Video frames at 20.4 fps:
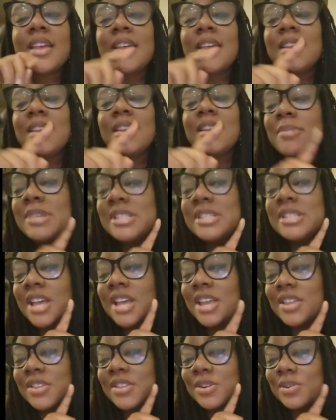Let me
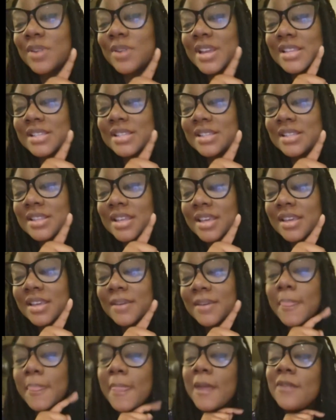tell you the crazy
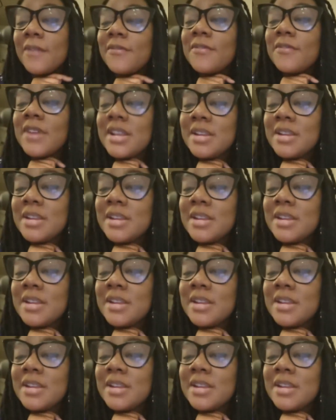thing. A friend